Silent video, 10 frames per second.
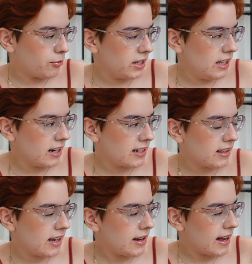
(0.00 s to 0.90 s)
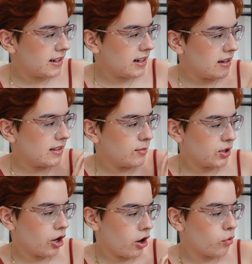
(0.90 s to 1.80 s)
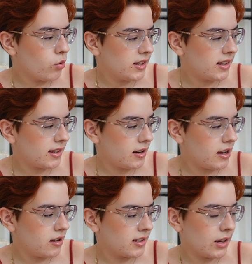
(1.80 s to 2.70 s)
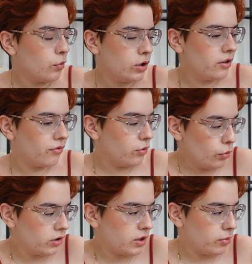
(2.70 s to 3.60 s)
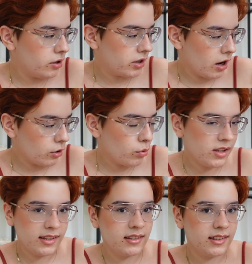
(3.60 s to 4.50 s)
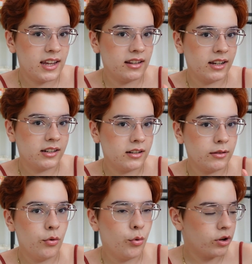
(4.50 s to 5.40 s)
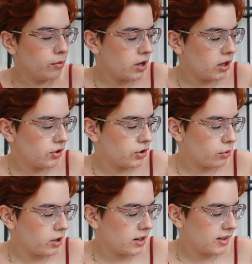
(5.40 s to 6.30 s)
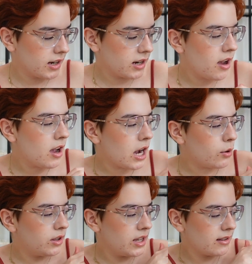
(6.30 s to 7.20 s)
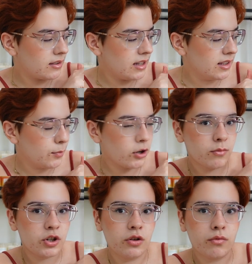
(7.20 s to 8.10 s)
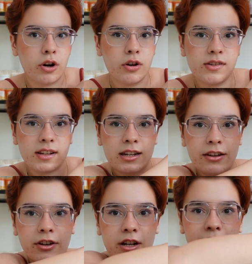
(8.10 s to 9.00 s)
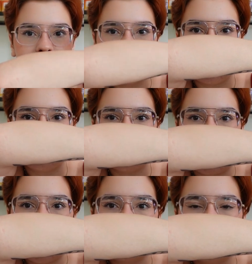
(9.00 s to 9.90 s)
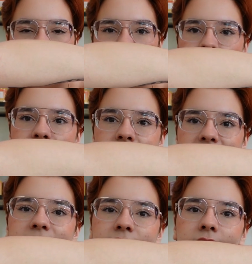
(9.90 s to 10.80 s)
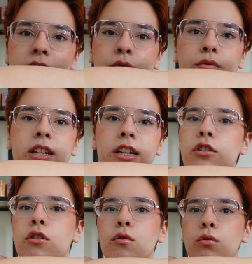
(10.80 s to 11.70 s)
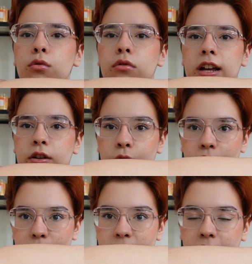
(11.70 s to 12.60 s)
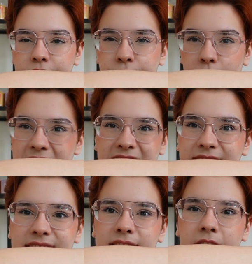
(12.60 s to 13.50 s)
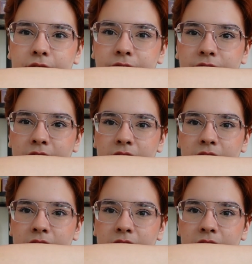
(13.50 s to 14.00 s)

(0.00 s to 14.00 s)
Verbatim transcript: I really like that they added in some turquoises in here, because I wouldn't have thought to put turquoises in like a autumn color story, because like I would think that these bottom 2 rows, like if I covered up that is like a really cool like autumn color story in itself.